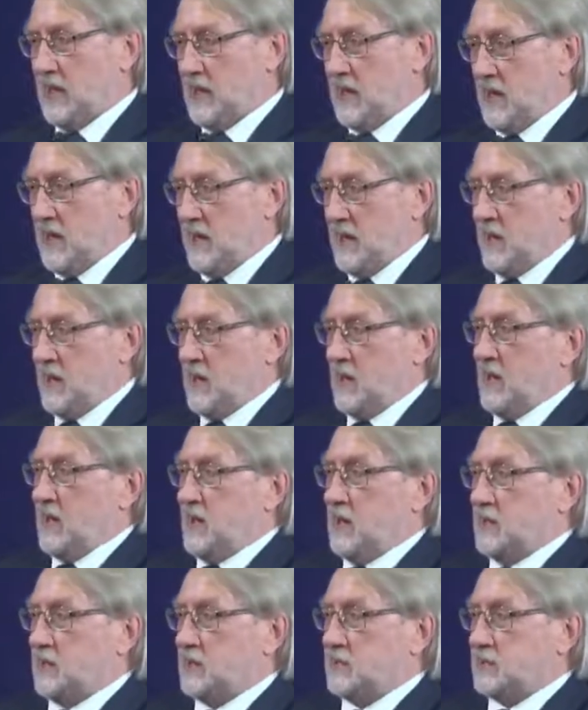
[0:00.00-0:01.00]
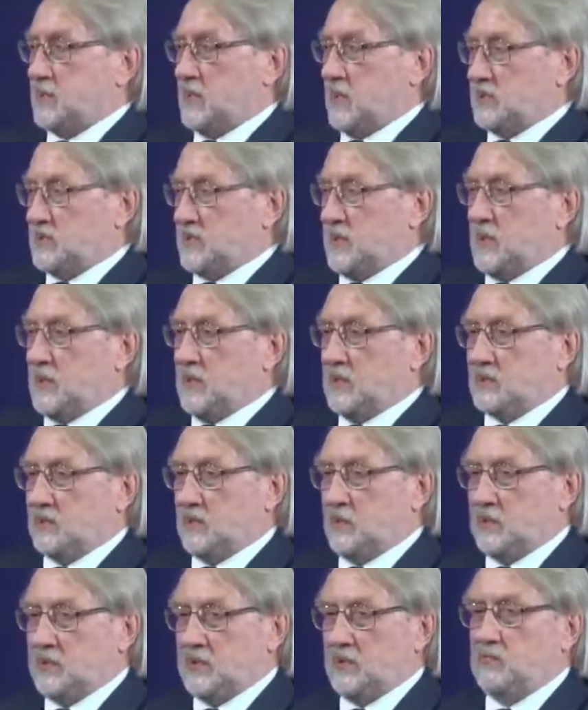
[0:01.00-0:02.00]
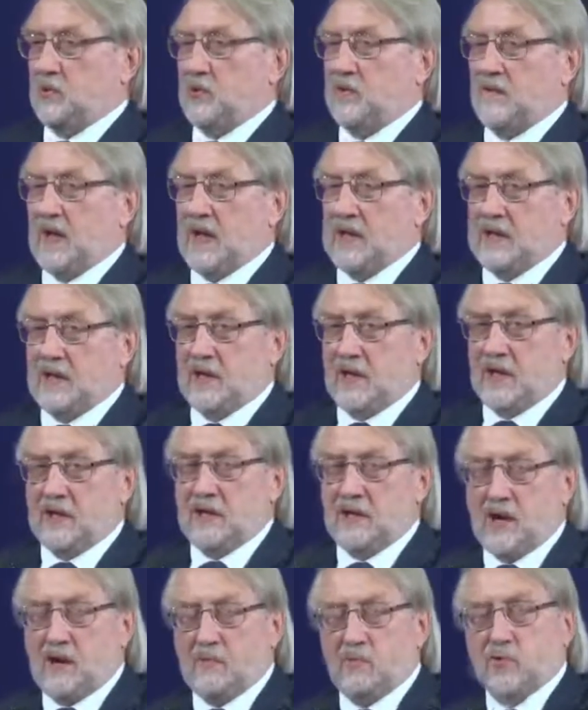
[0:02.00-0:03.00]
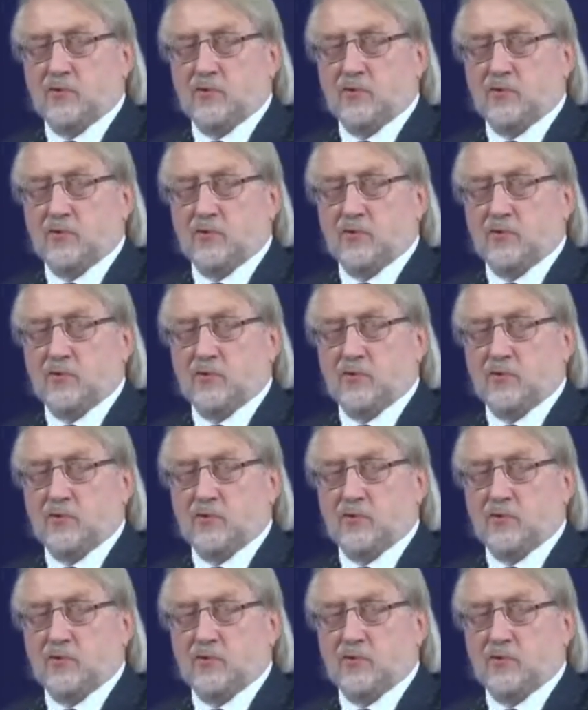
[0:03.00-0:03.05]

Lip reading: has told us about it quite clearly,